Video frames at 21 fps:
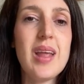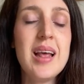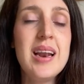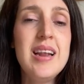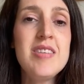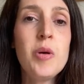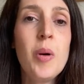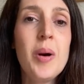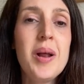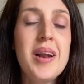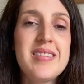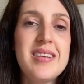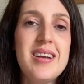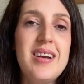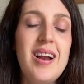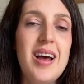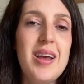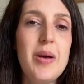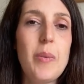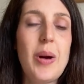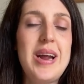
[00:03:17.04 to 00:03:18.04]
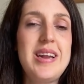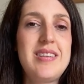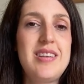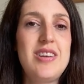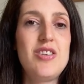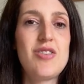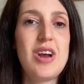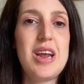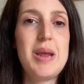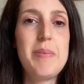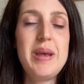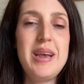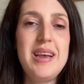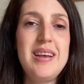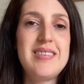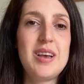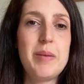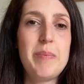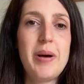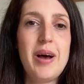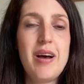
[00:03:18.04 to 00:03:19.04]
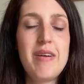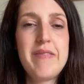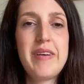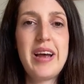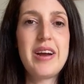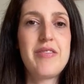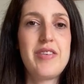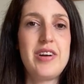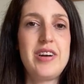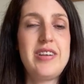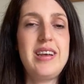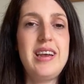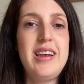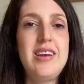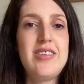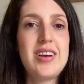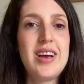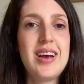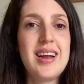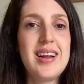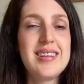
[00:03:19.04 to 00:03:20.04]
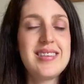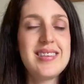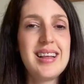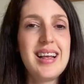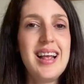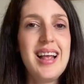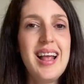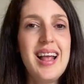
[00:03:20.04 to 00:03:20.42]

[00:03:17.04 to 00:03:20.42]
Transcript: and it's quite nice and lightweight and drapey so perfect for a t-shirt.